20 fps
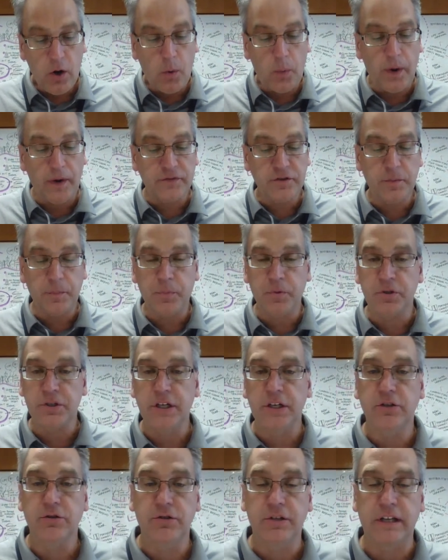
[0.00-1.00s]
We have some
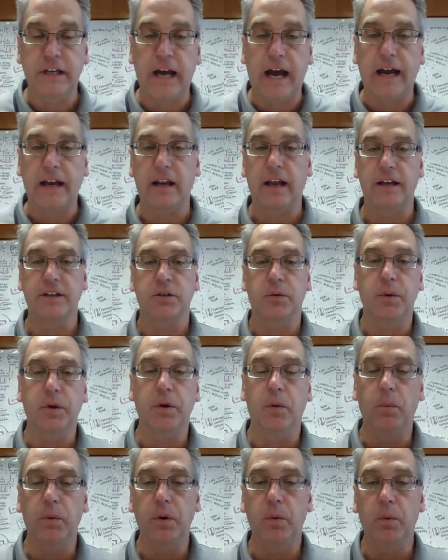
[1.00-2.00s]
procedures and guidelines that we,
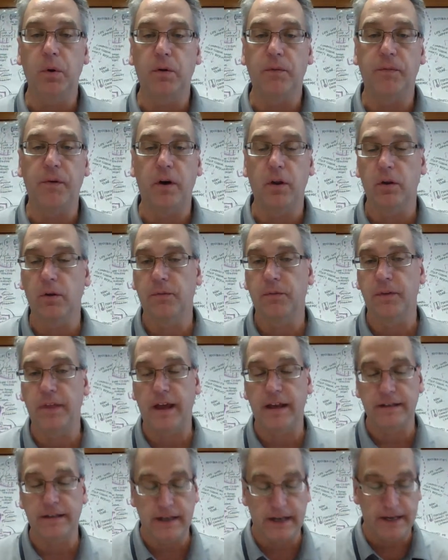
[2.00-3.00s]
we will follow for
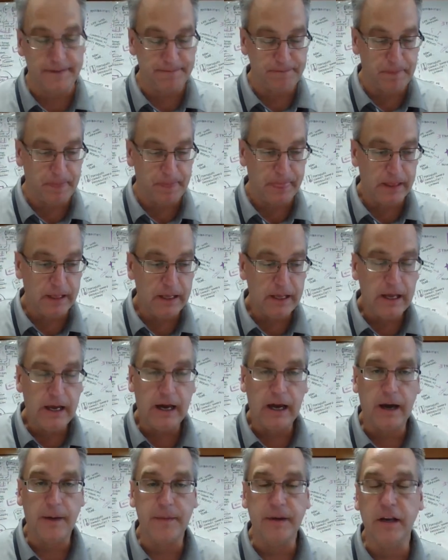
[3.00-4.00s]
that day.
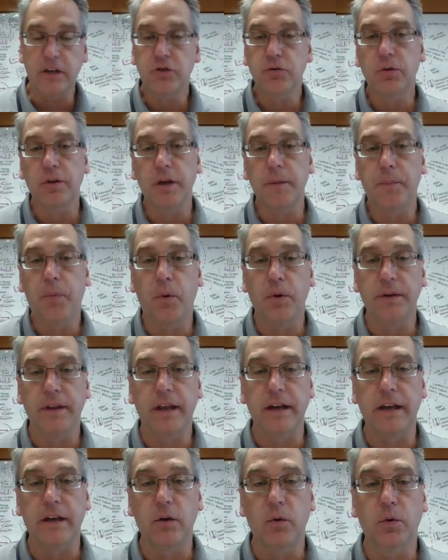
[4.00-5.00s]
Um, and it's really important
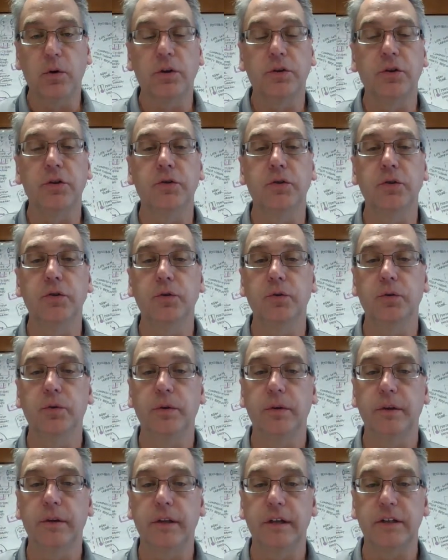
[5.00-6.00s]
that in order to
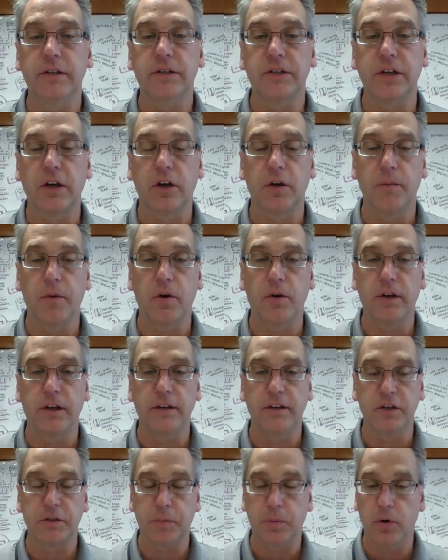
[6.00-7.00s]
do this ceremony
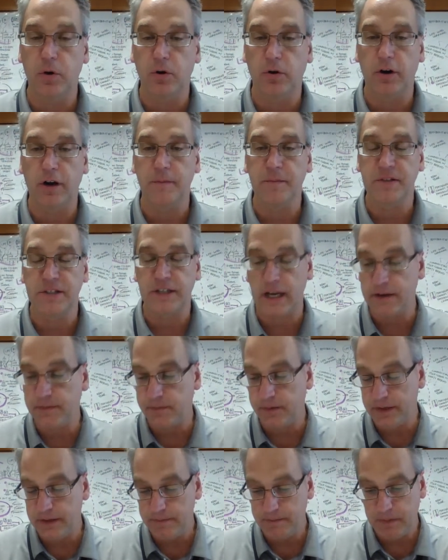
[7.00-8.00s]
and this program
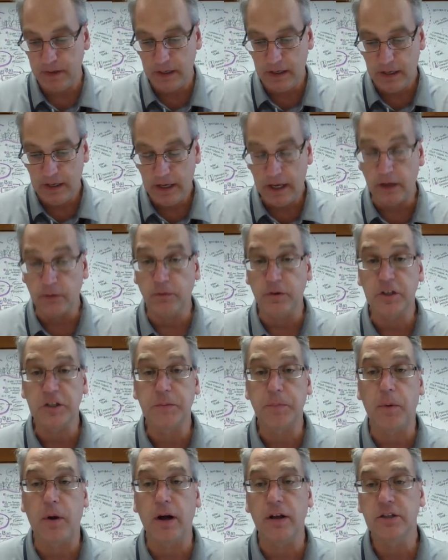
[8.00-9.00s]
safely and
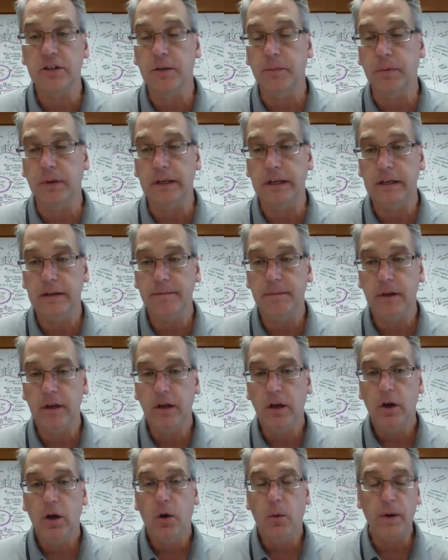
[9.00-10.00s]
responsibly,
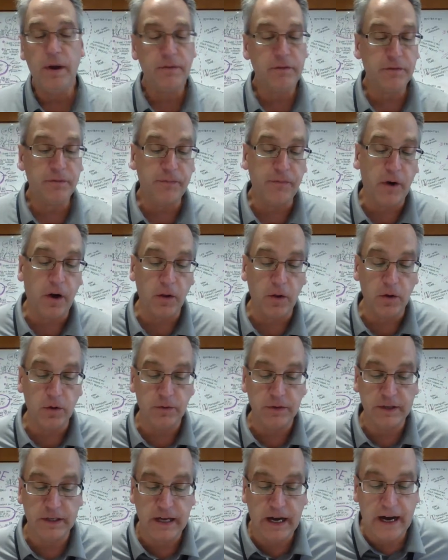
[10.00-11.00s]
we have to follow
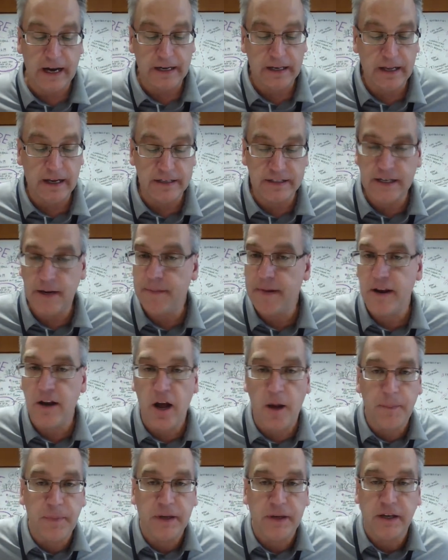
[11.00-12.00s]
the guidelines. They may
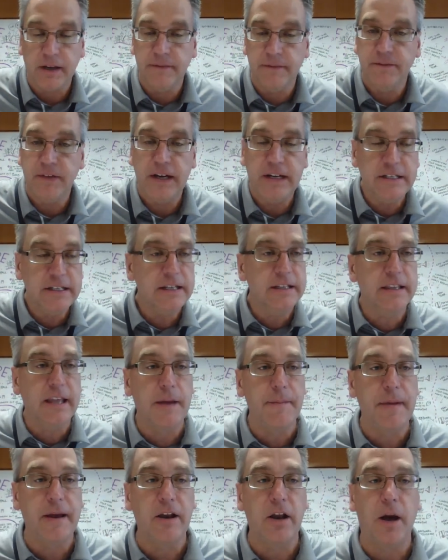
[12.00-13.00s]
not be convenient,
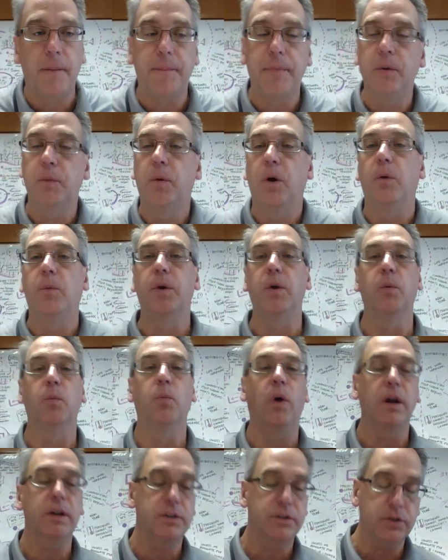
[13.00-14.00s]
they may not be what we
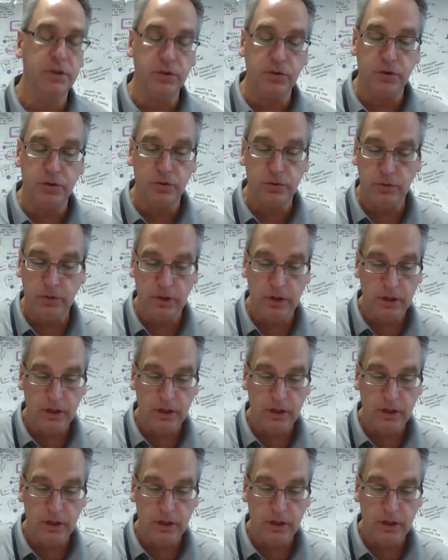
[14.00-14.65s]
want to do.